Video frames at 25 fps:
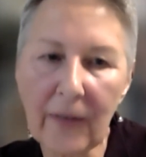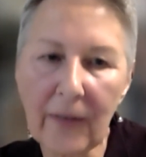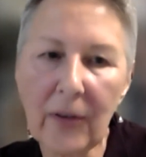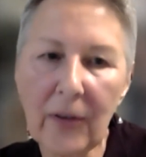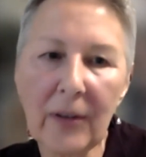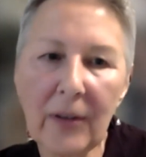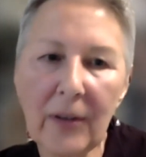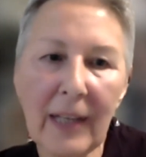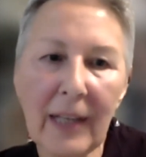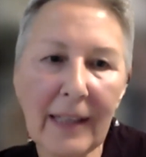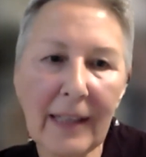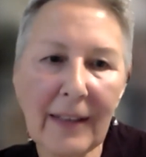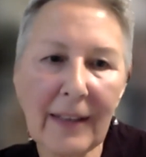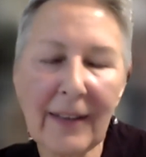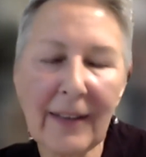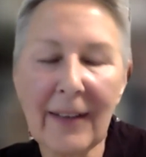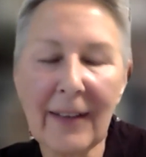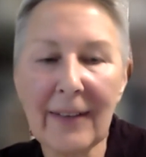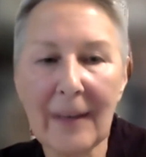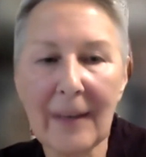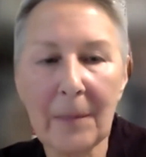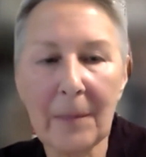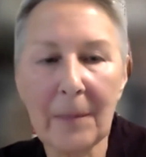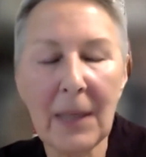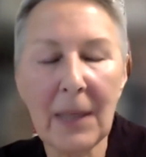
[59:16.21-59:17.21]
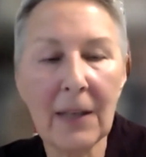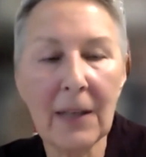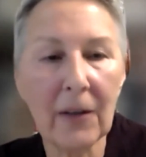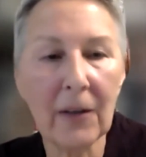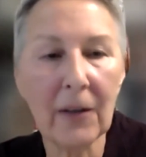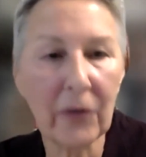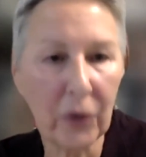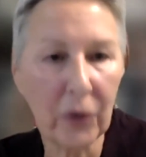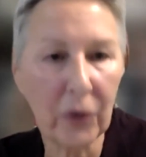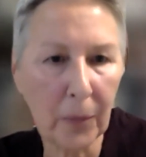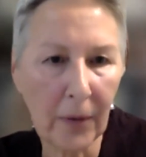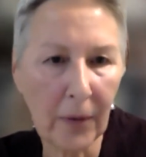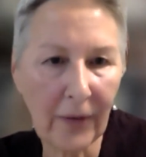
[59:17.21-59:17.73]
So like things like being the
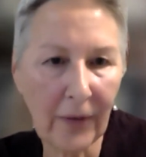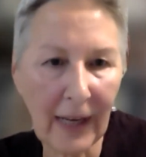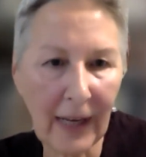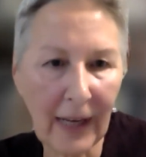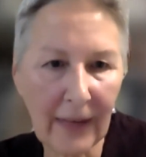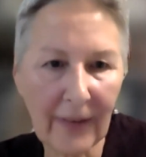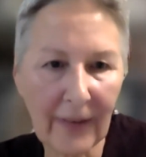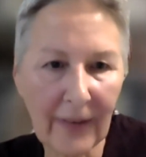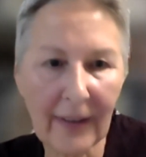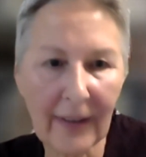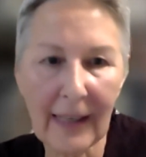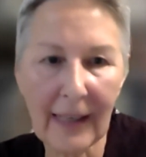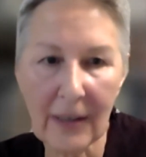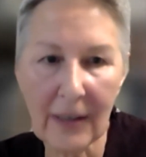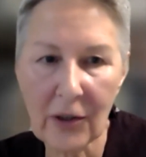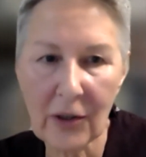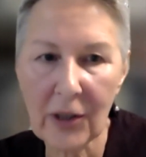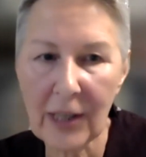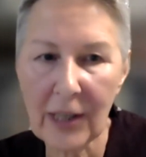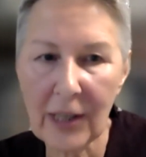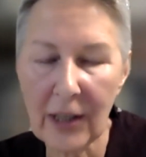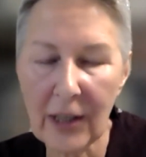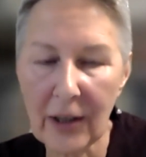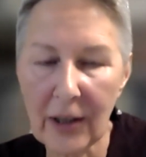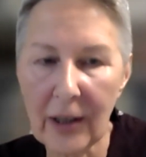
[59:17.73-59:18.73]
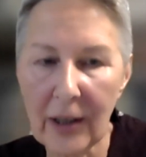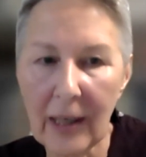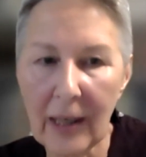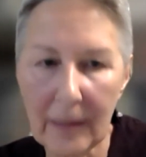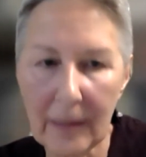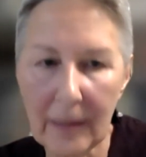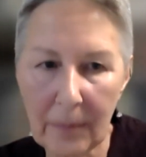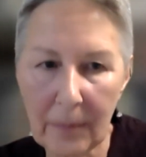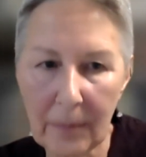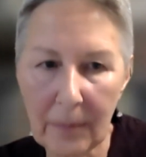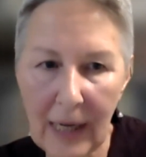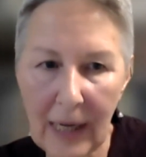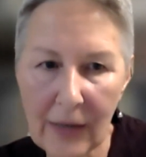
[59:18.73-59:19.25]
supervising engineer
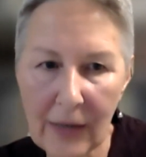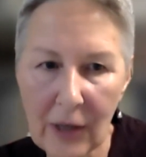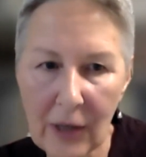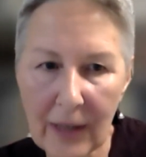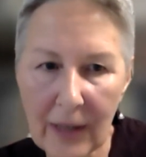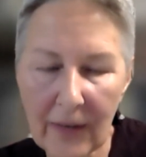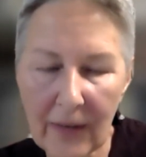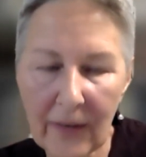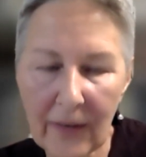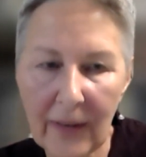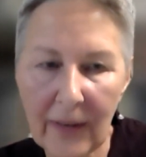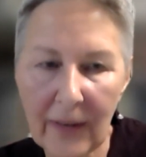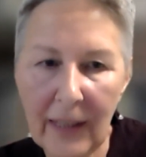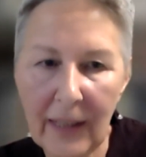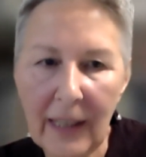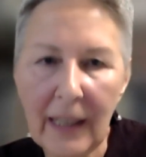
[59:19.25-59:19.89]
on projects.